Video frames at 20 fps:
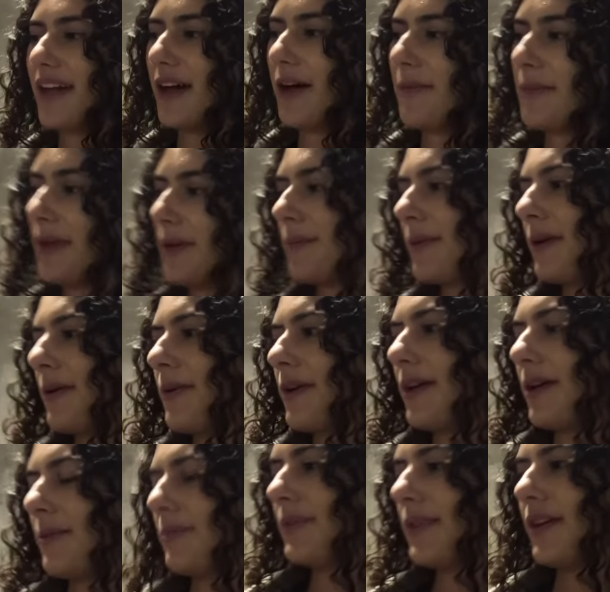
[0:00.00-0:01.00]
I'll make my
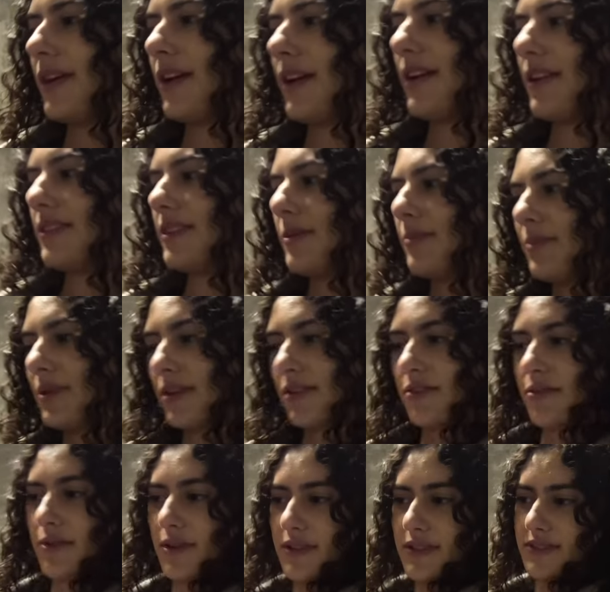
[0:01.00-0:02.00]
way up there. The
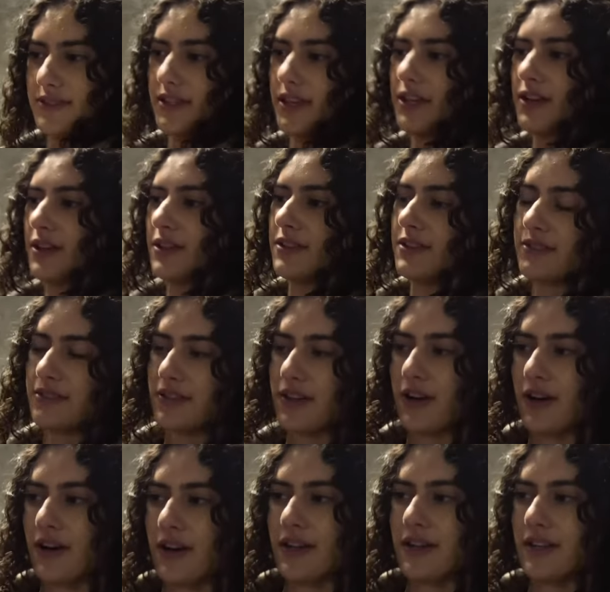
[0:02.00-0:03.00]
big three is done on this
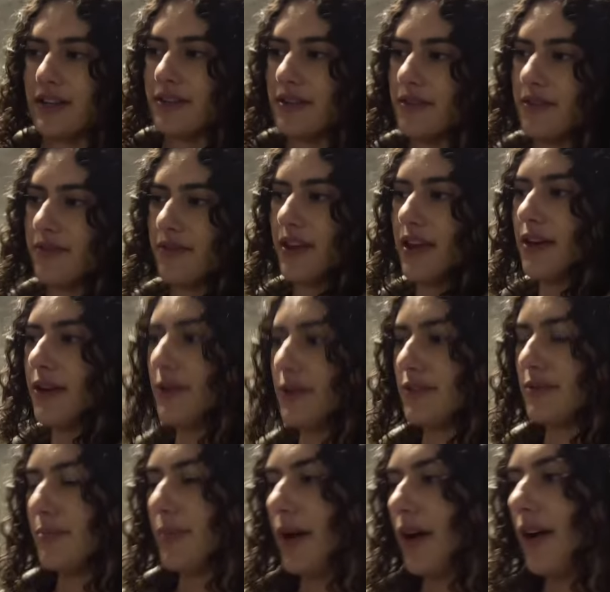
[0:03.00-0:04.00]
car. I did the
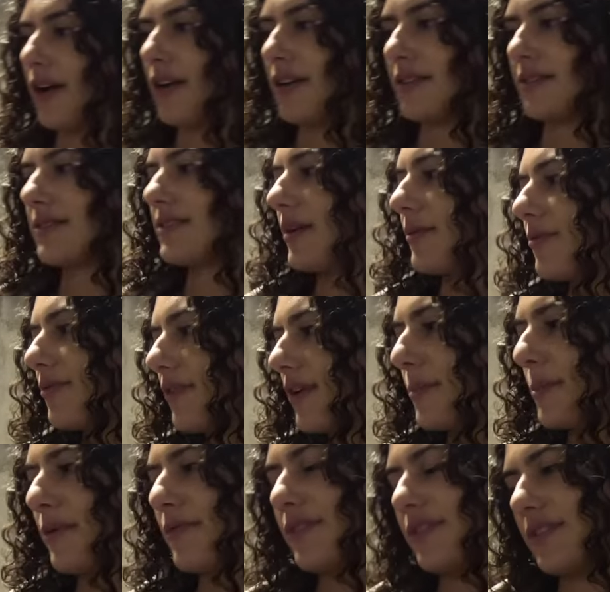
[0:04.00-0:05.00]
Vanos, bearings,
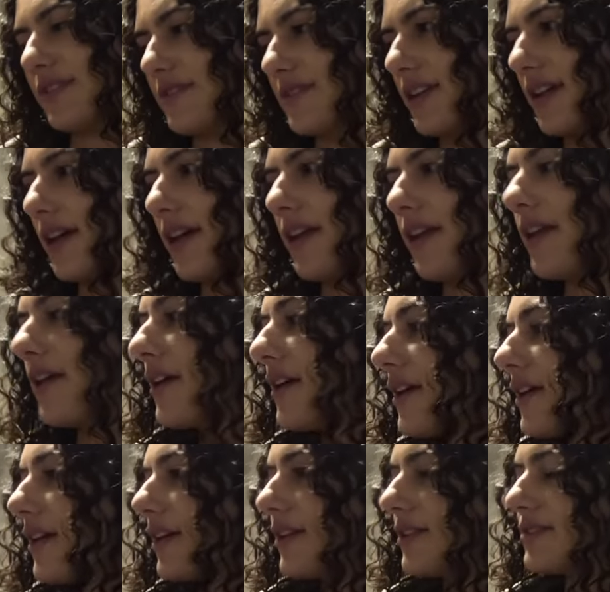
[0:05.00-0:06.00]
subframe, everything's done.
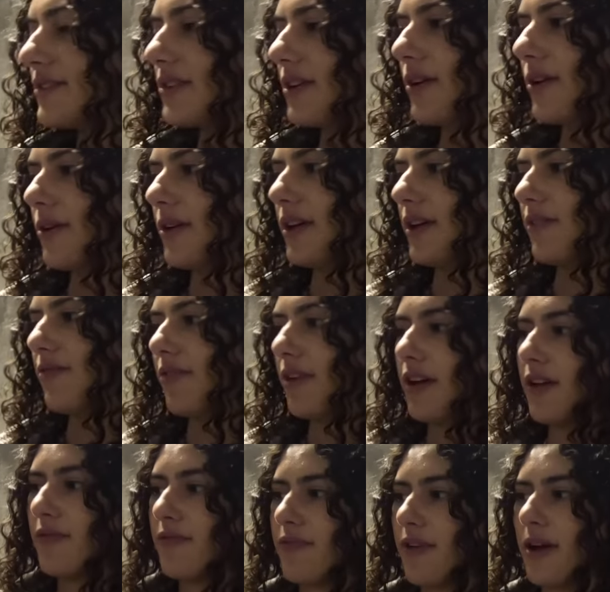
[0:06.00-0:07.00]
So if
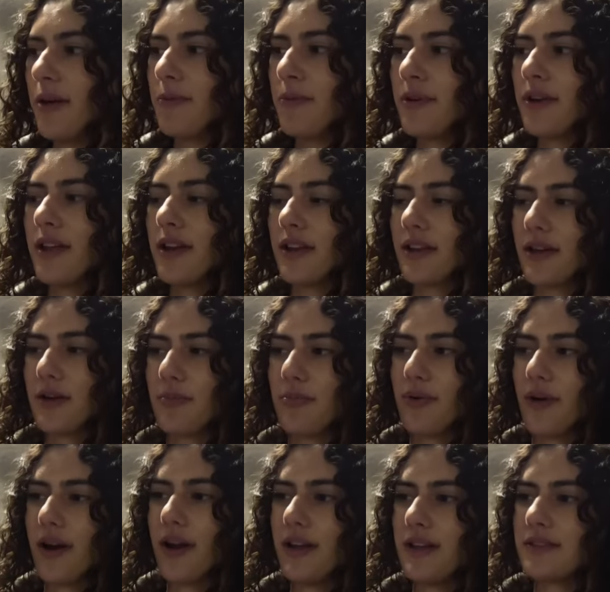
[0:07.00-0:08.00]
I find one at a good
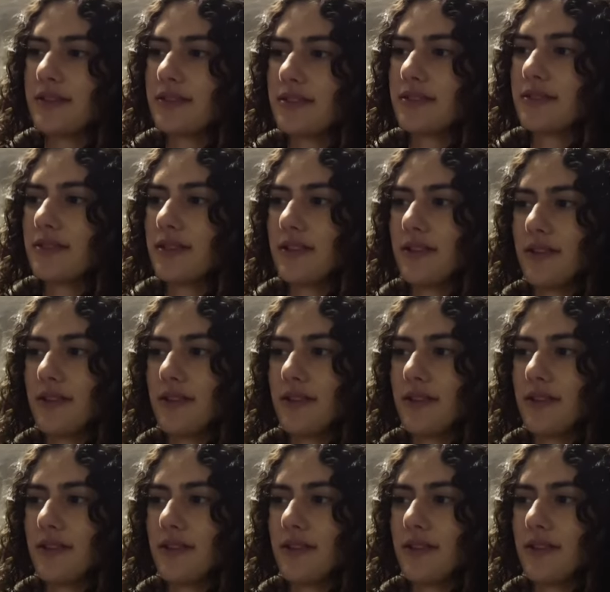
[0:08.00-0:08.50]
price, you